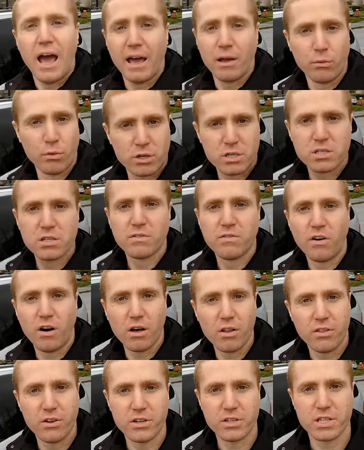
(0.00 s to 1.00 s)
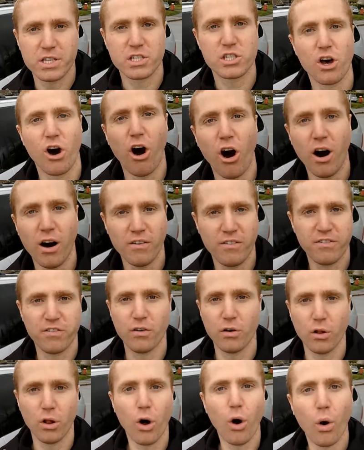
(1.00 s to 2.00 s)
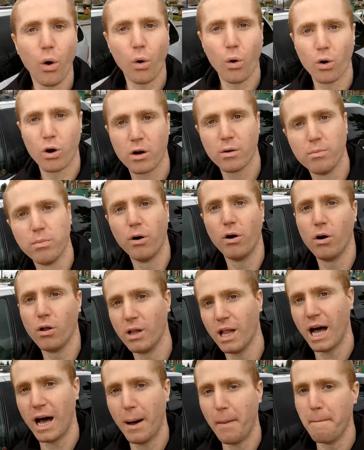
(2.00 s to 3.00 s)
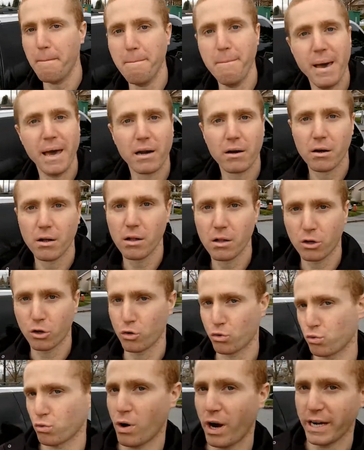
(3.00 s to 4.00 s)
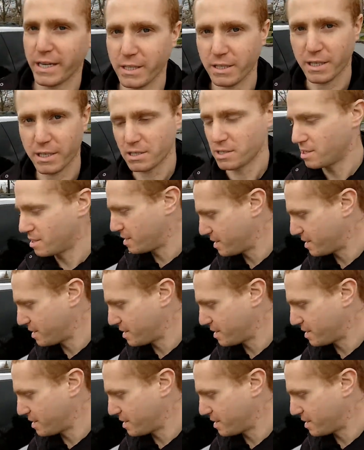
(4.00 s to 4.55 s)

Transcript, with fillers: And worst of all, there's this awful, horrible uh, metal grinding